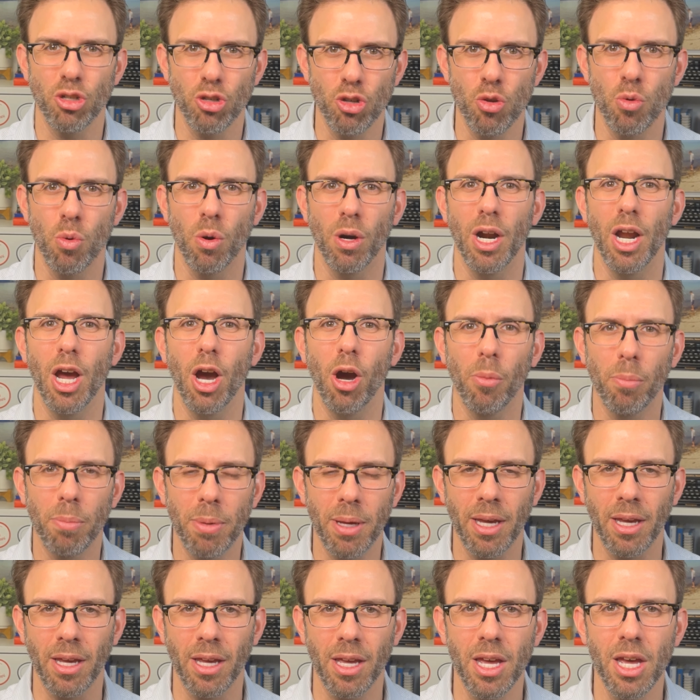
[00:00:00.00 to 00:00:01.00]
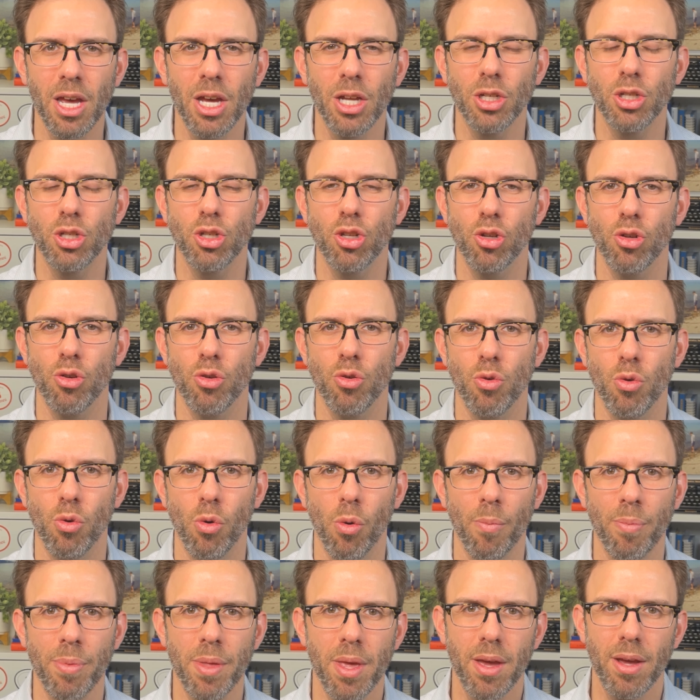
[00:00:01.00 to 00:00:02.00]
You are helping
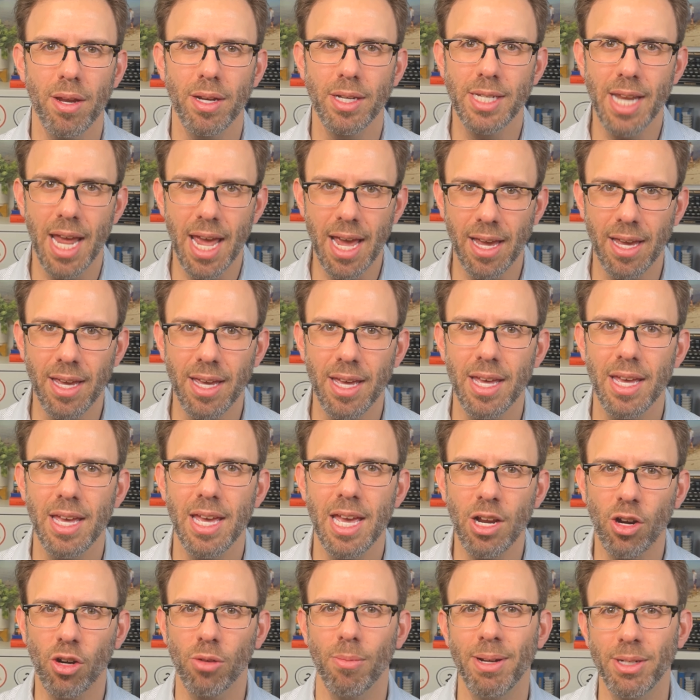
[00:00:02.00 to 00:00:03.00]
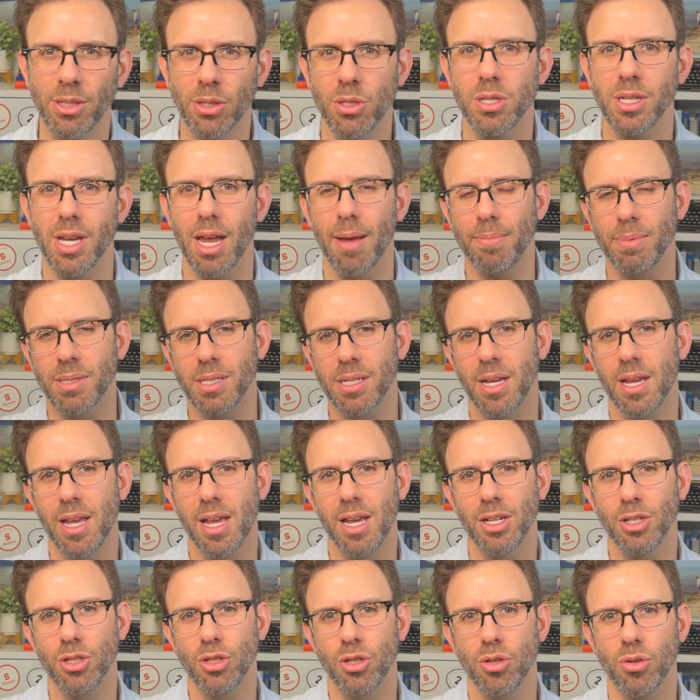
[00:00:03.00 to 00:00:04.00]
to take incremental steps
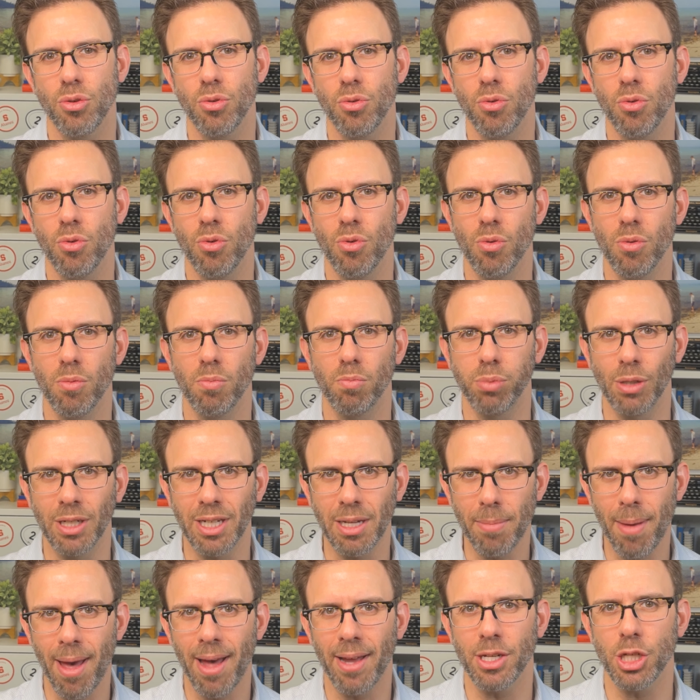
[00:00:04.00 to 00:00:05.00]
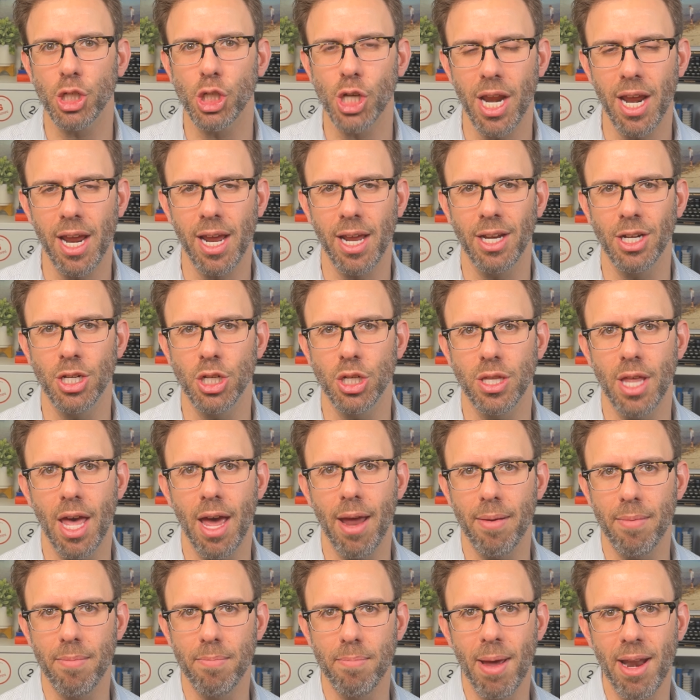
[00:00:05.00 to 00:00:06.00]
to bring about change
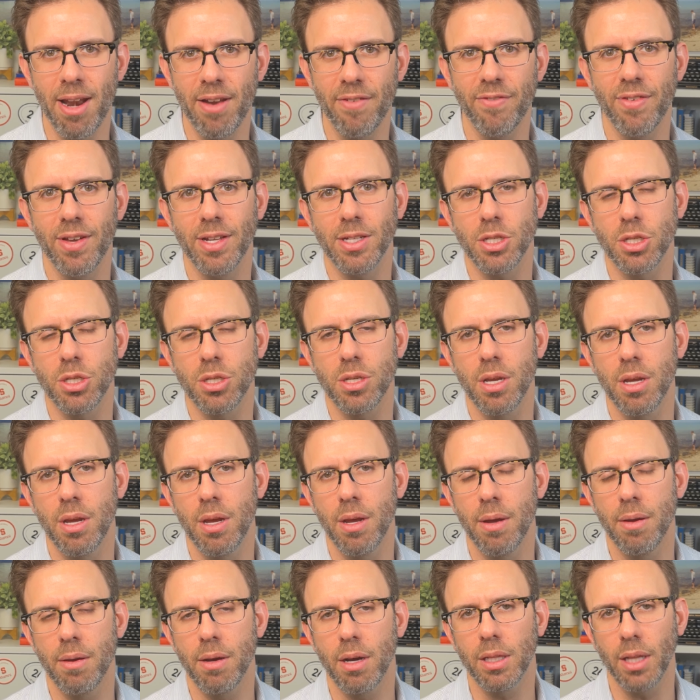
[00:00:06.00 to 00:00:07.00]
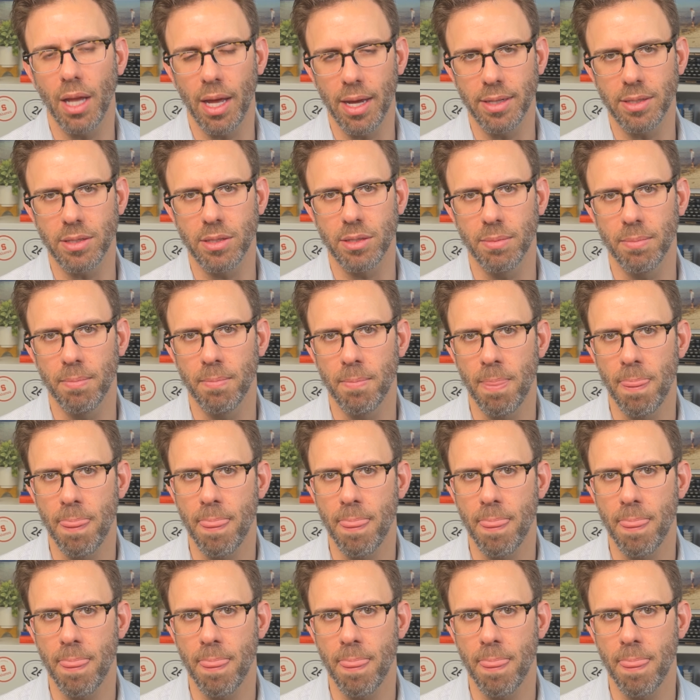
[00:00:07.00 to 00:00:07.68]
that benefits clients,